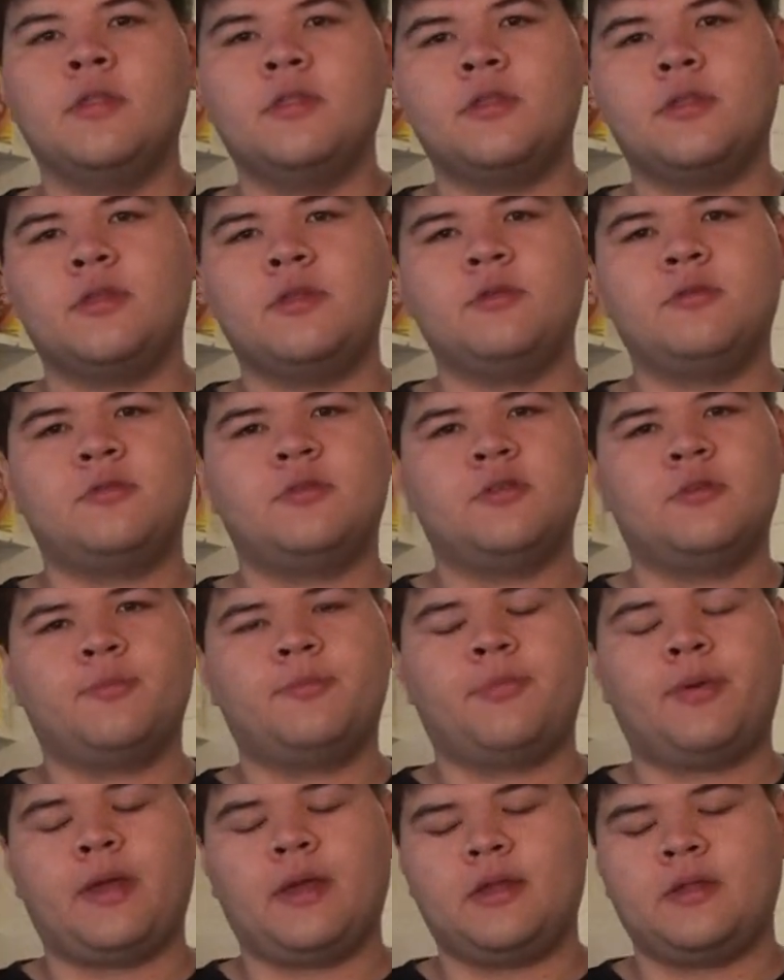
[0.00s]
the YouTube
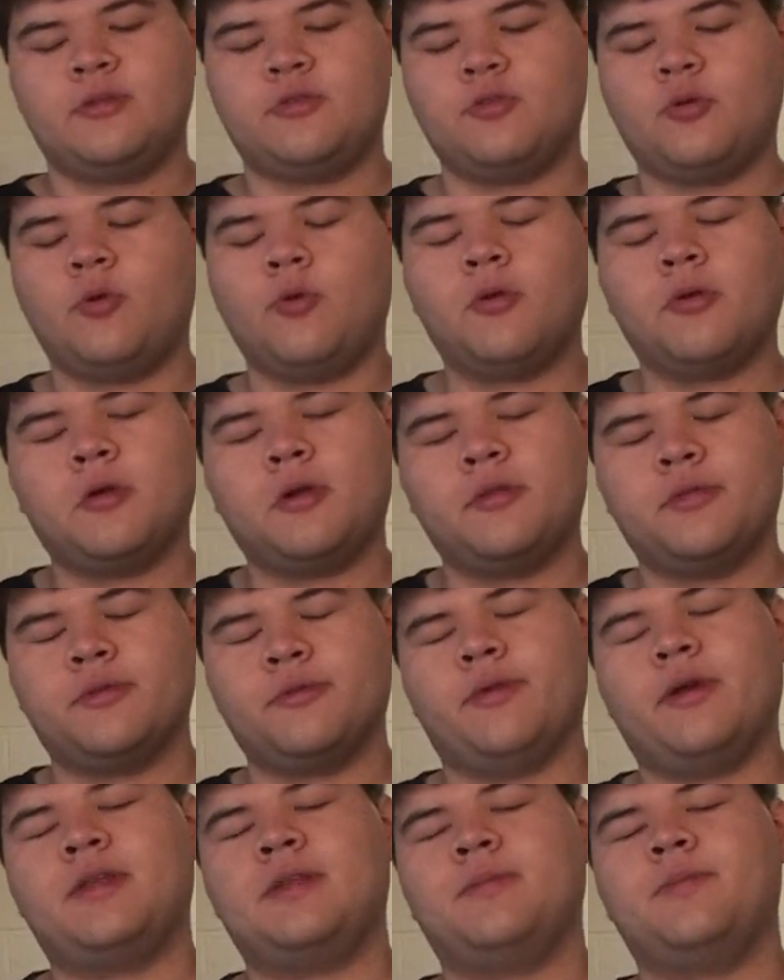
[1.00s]
page or on the
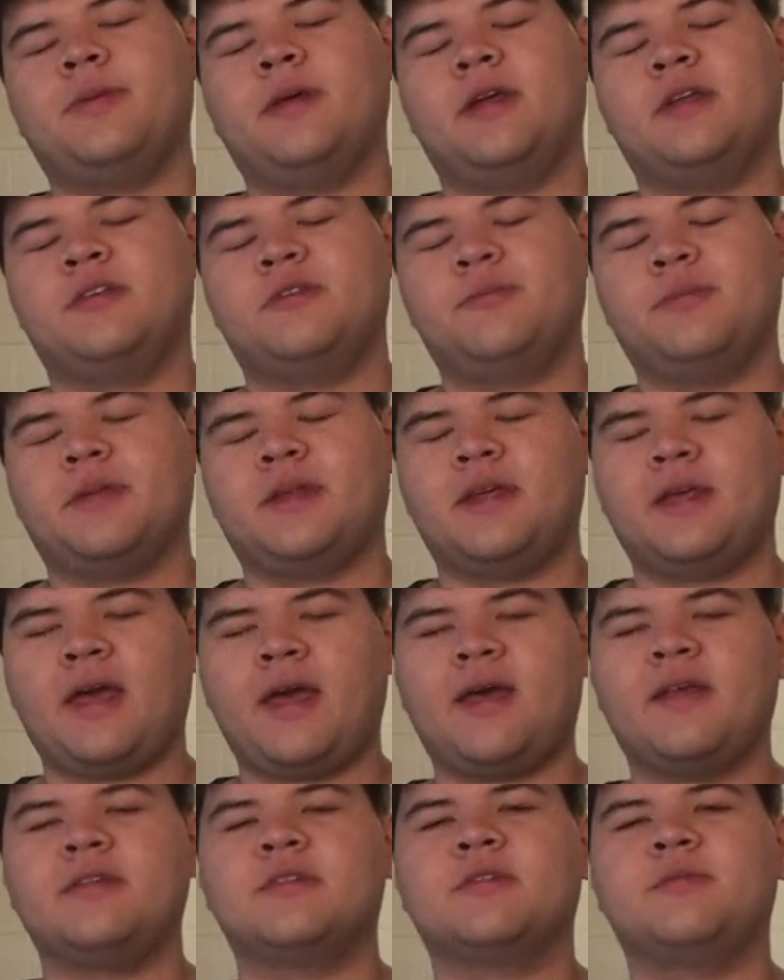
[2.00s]
Reddit page, but I
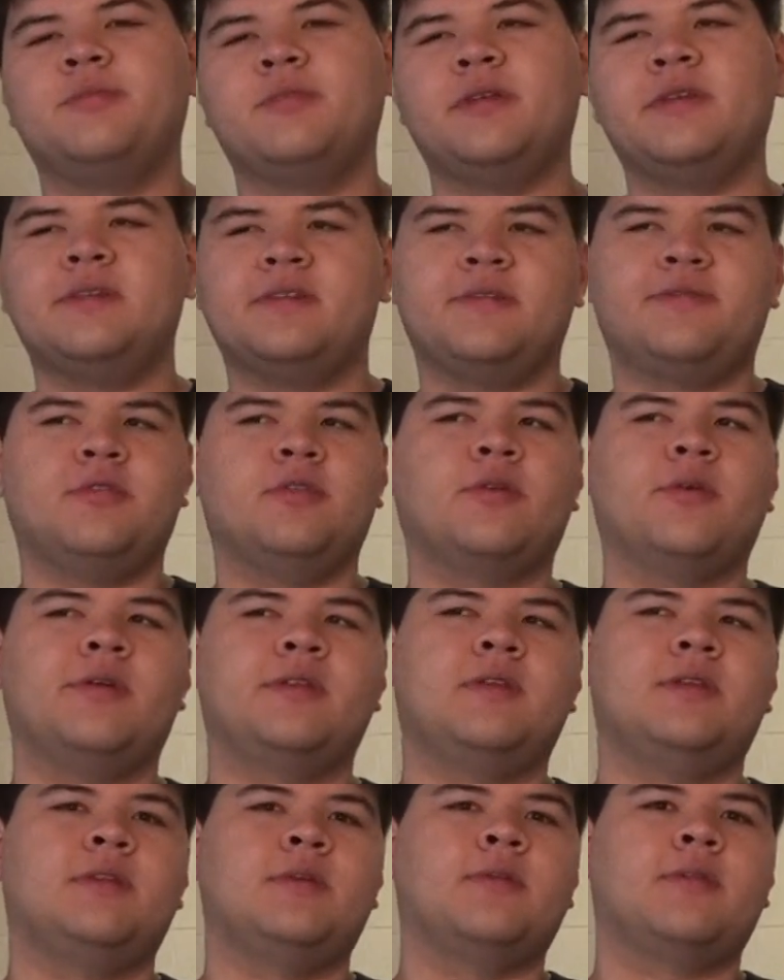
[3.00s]
ask, please, if you're going
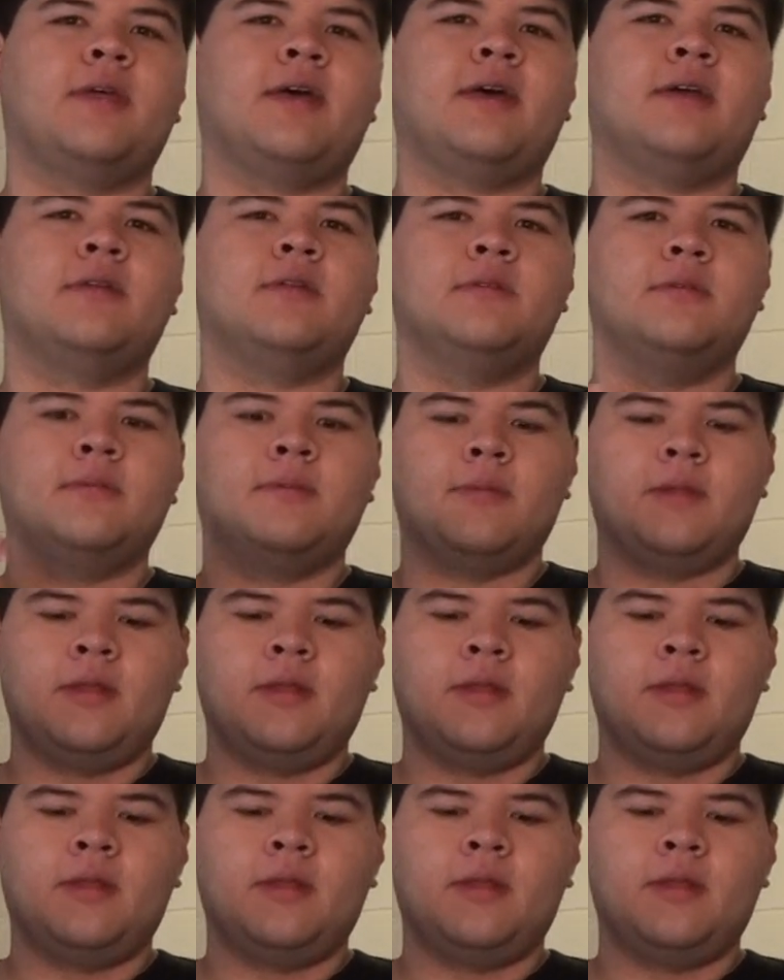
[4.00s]
to do that,